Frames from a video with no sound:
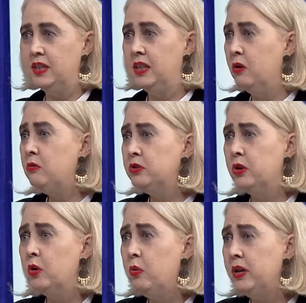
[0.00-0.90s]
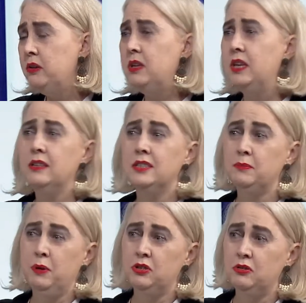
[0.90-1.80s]
So they're also quite unique and
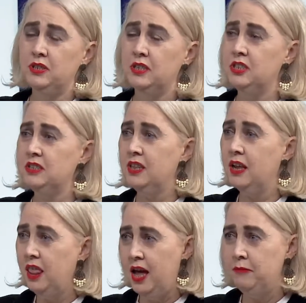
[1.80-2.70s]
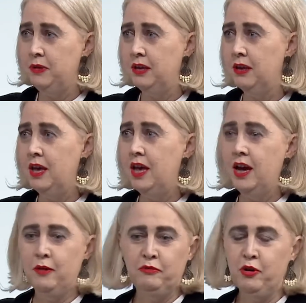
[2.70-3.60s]
special, such as the climbing,
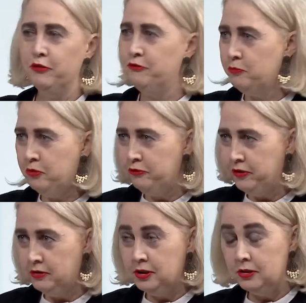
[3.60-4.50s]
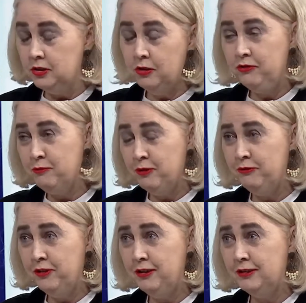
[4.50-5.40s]
and we've got the football fields, got 2 football
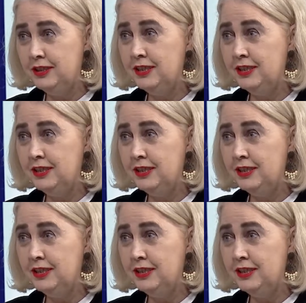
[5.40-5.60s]
fields.